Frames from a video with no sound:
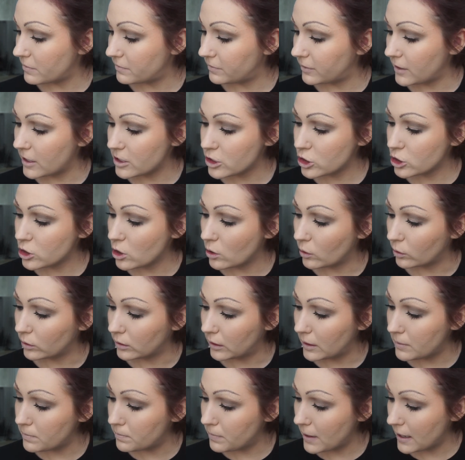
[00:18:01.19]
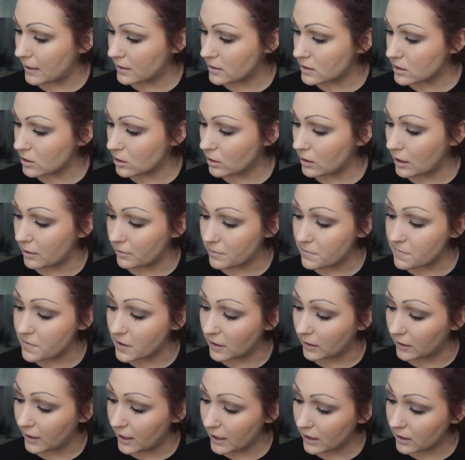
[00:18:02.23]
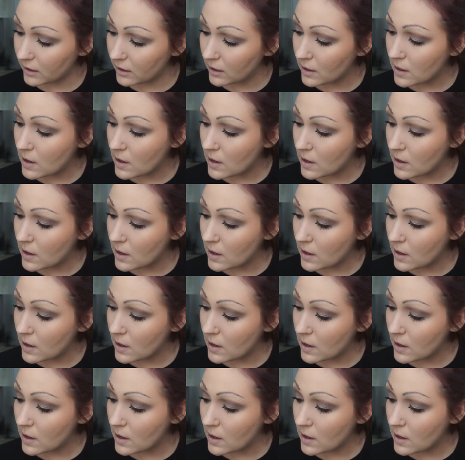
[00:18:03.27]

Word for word: flesh tone lip pencil and fill in,